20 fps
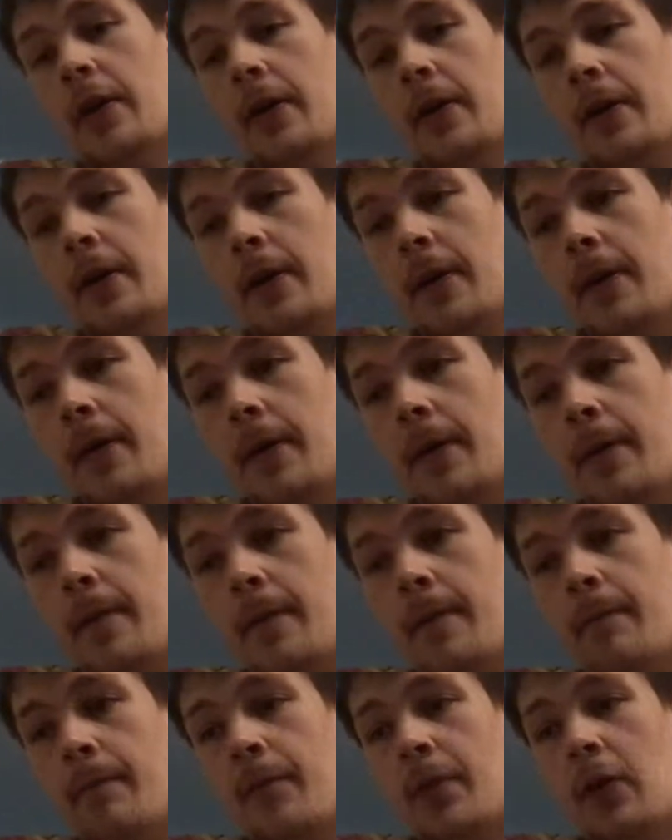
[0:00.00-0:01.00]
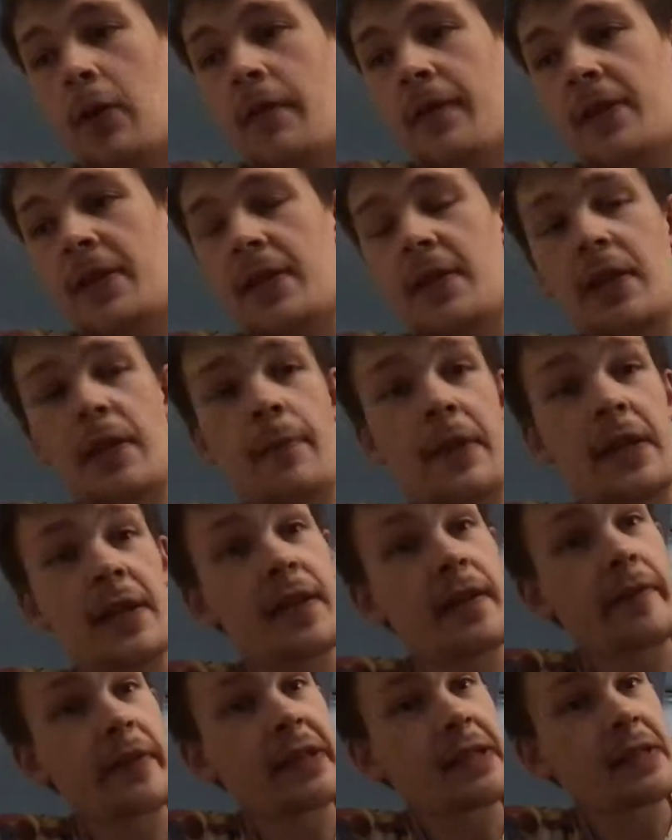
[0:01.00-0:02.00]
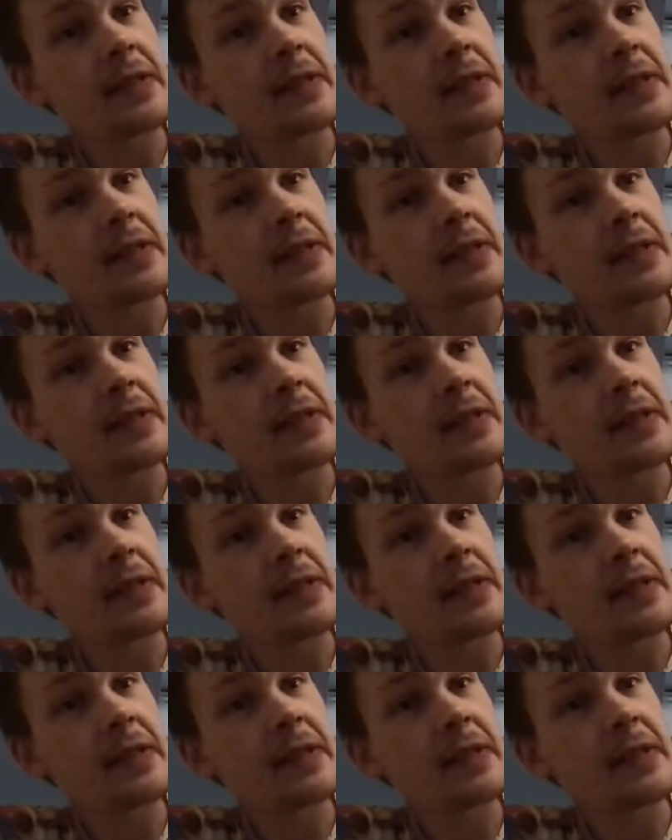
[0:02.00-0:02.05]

But obviously beating